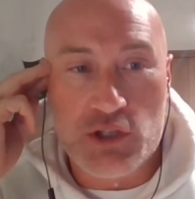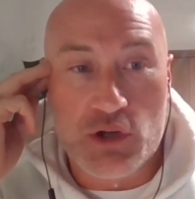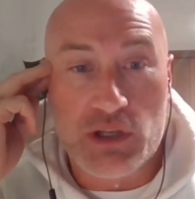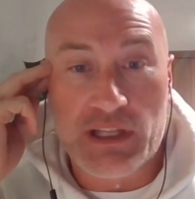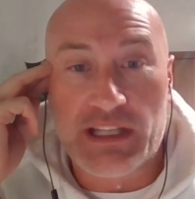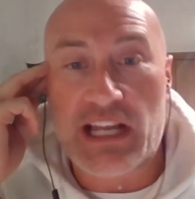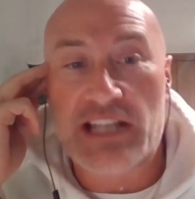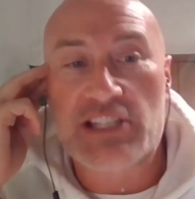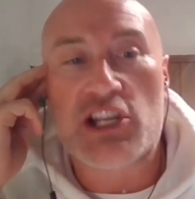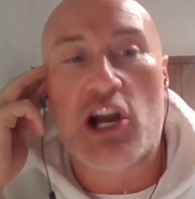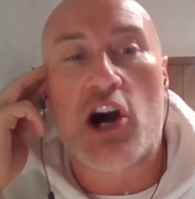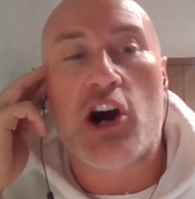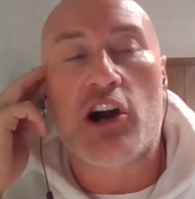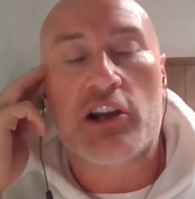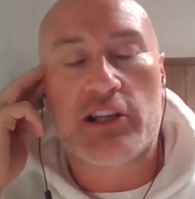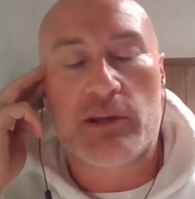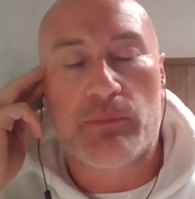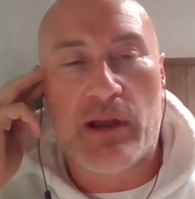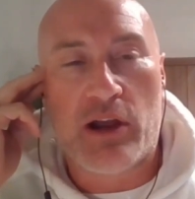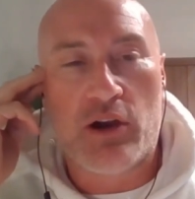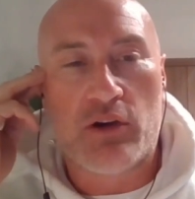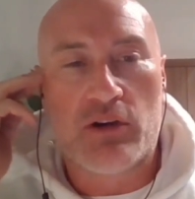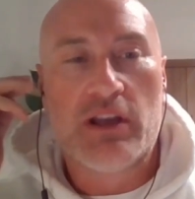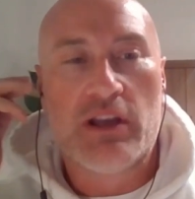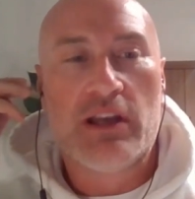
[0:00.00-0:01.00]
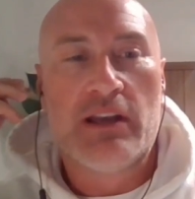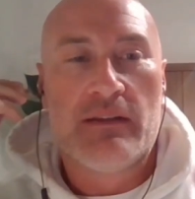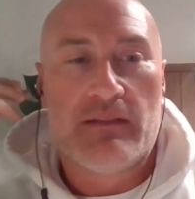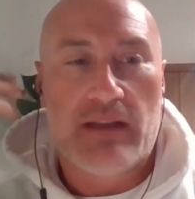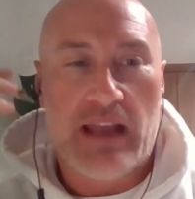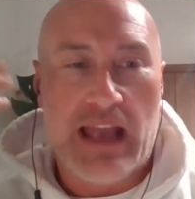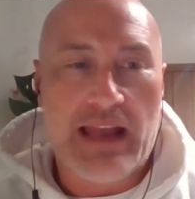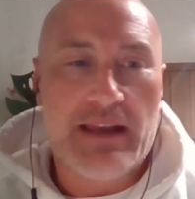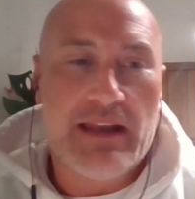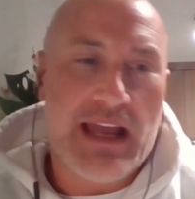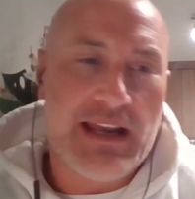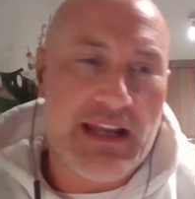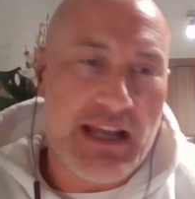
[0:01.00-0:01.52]
So like I talk about,
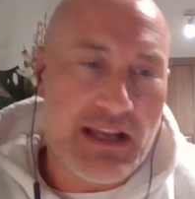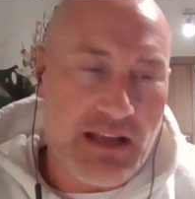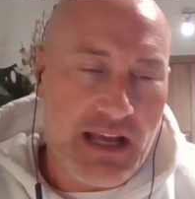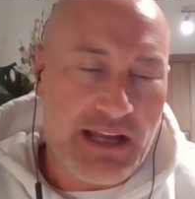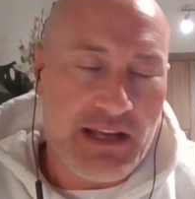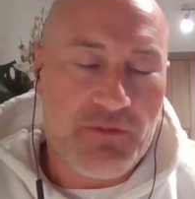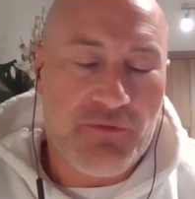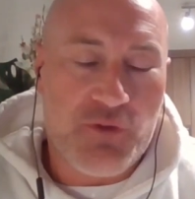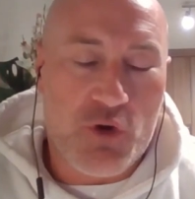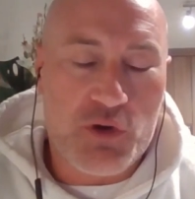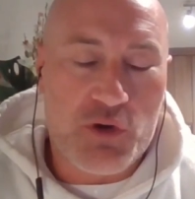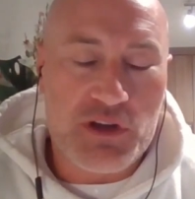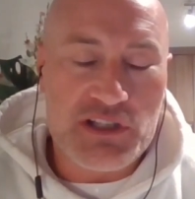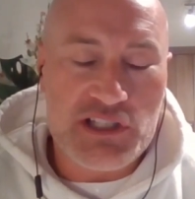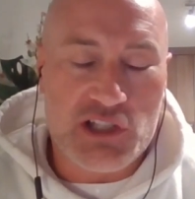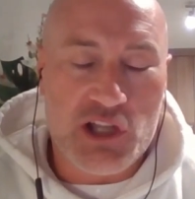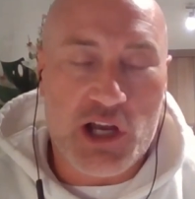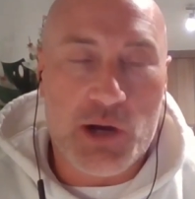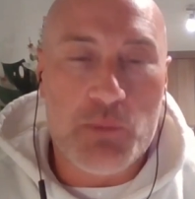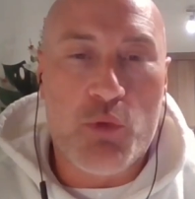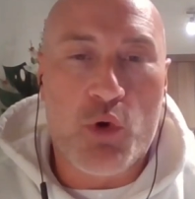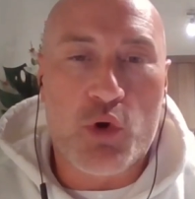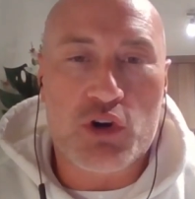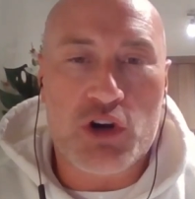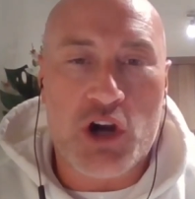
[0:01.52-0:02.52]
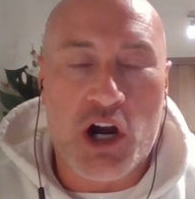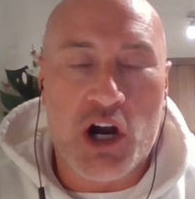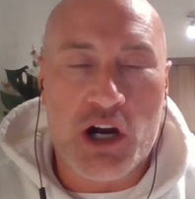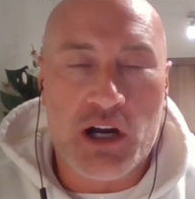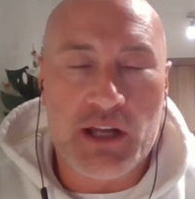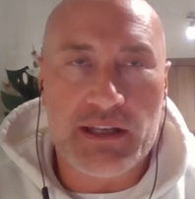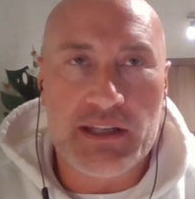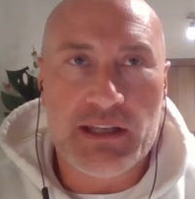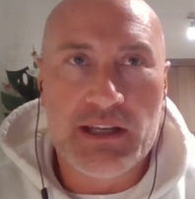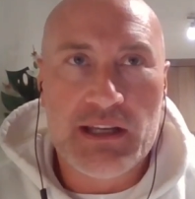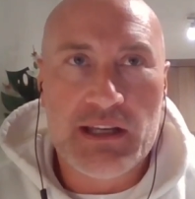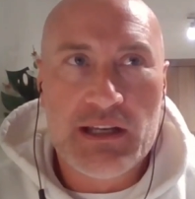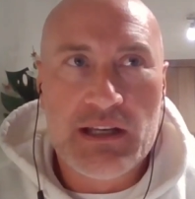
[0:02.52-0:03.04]
and I focus a lot more
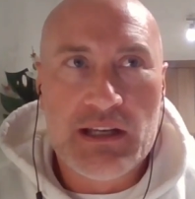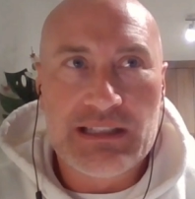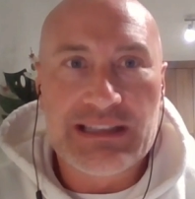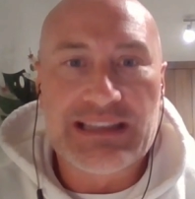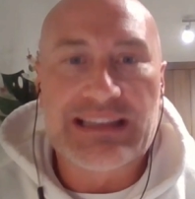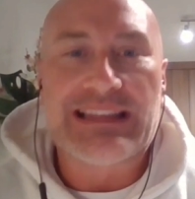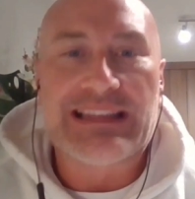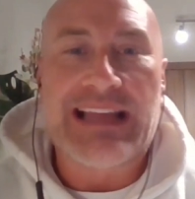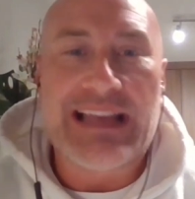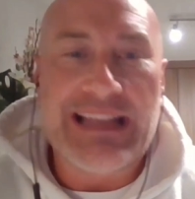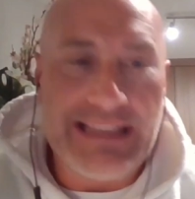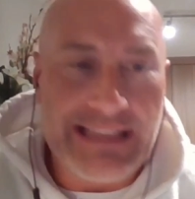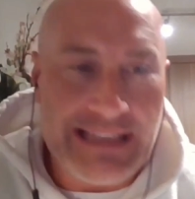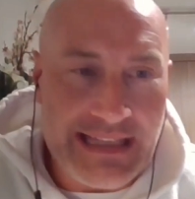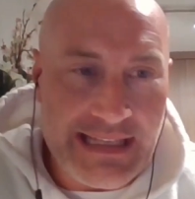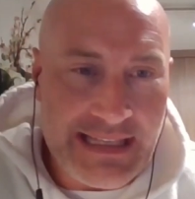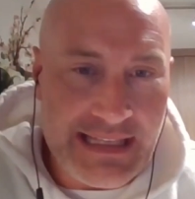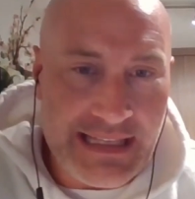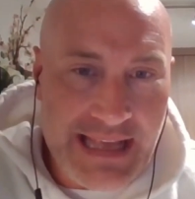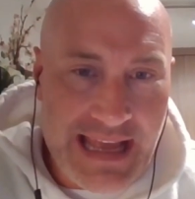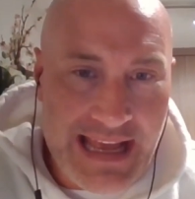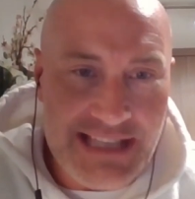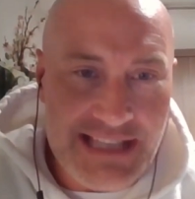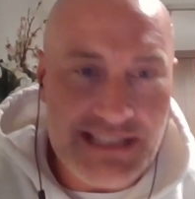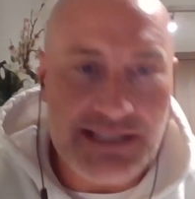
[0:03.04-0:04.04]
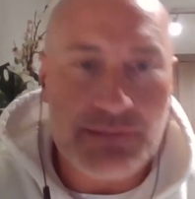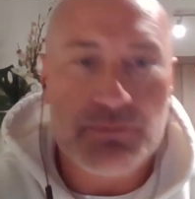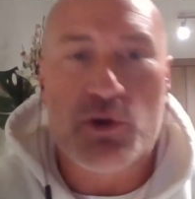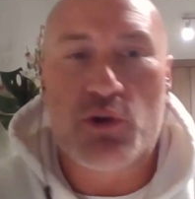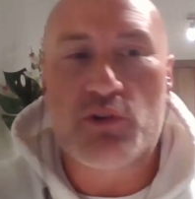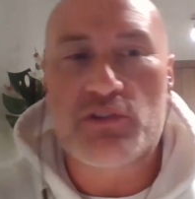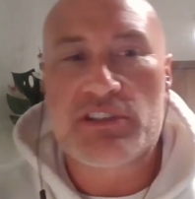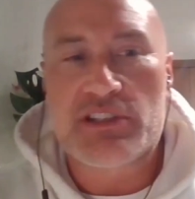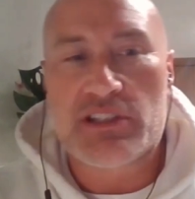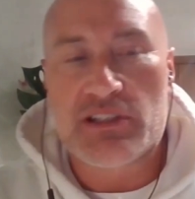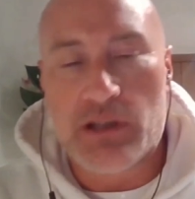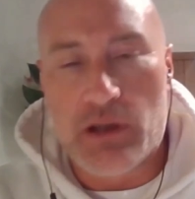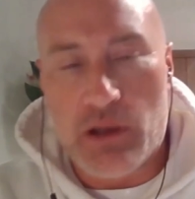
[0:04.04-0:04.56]
on Lightning as
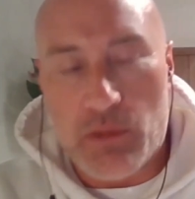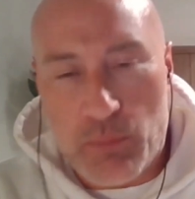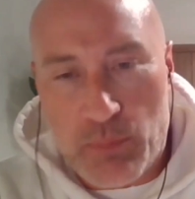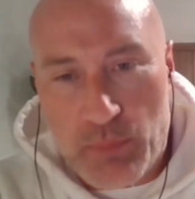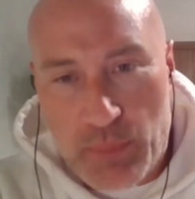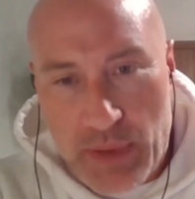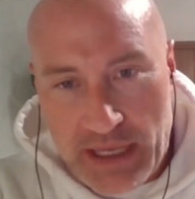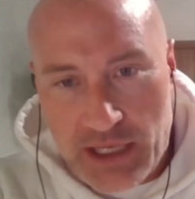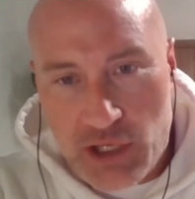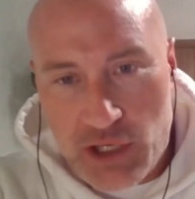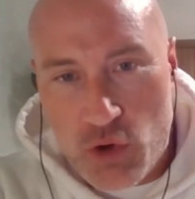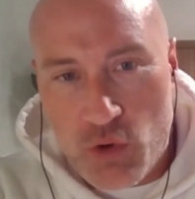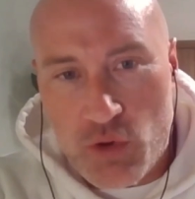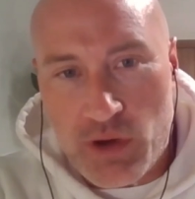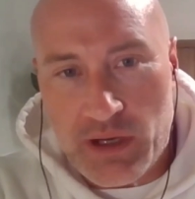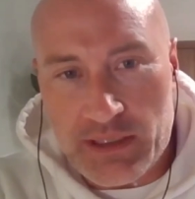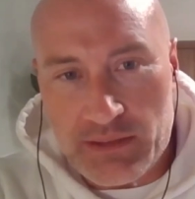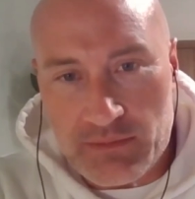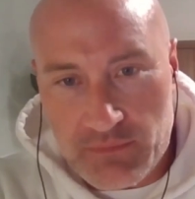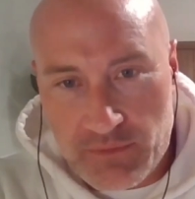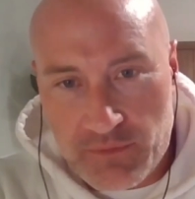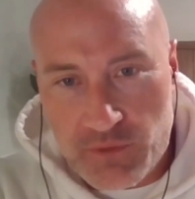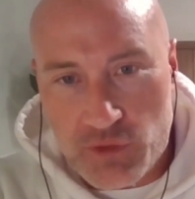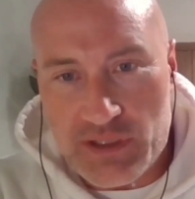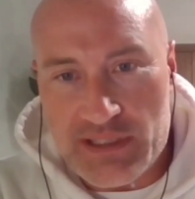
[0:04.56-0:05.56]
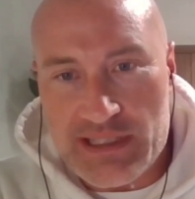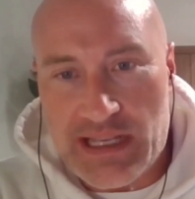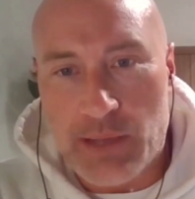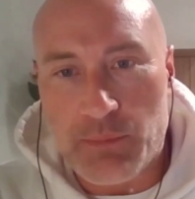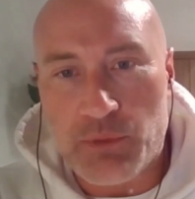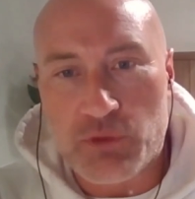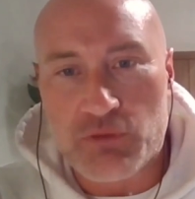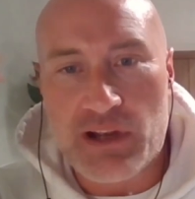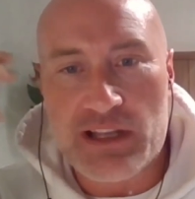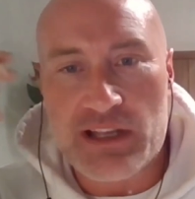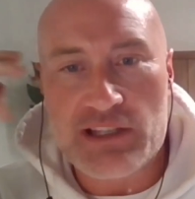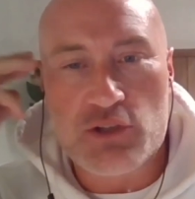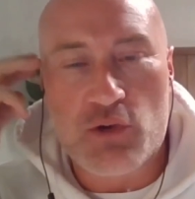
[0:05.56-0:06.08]
opposed to Bitcoin, for
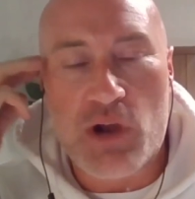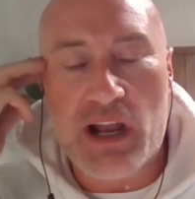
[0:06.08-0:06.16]
example, right?